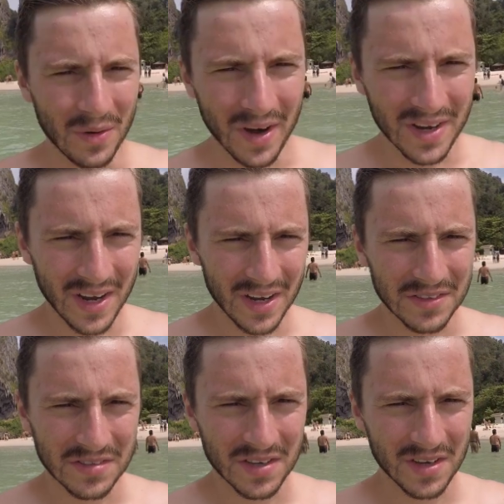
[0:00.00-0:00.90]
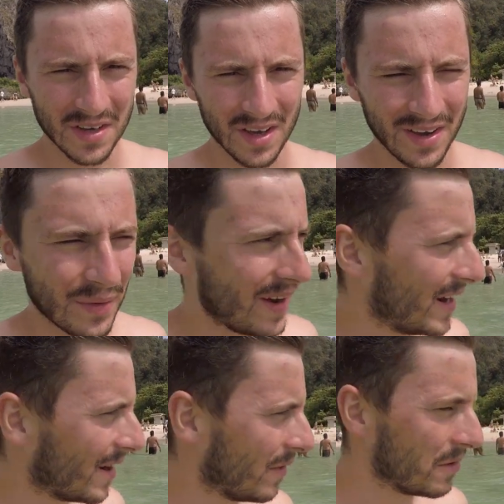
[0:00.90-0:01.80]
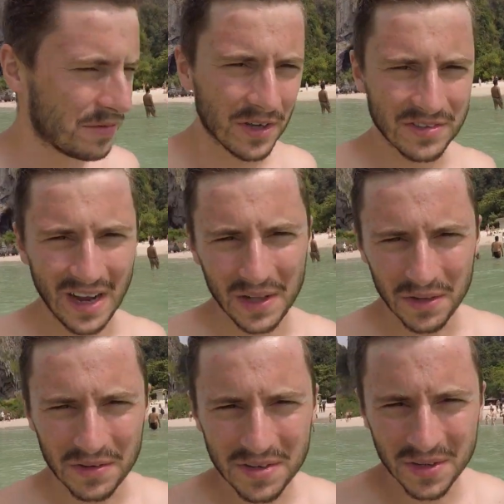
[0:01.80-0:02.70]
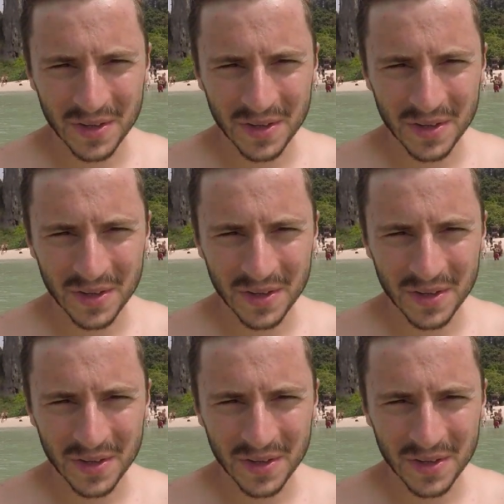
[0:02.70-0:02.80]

Alright guys, uh, we're here on the first island.